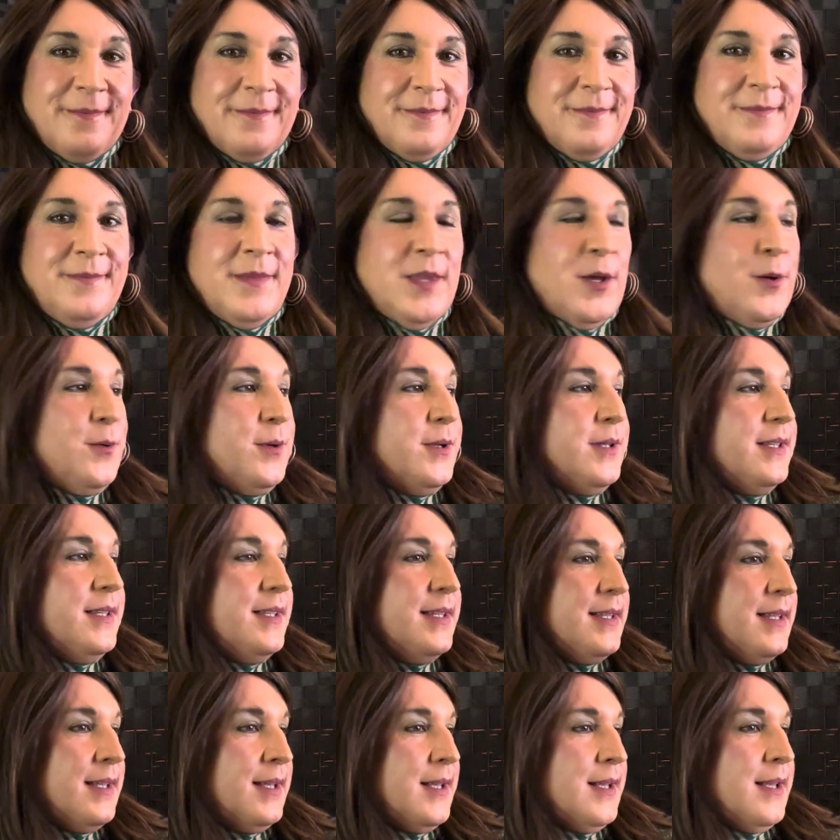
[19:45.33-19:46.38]
noticed,
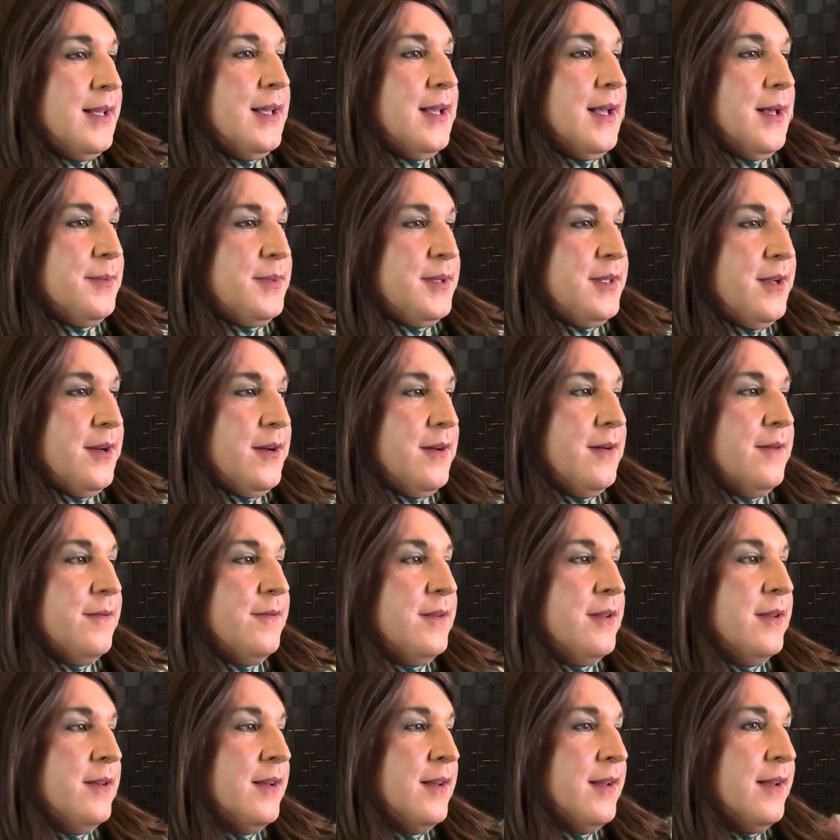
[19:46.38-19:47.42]
observed,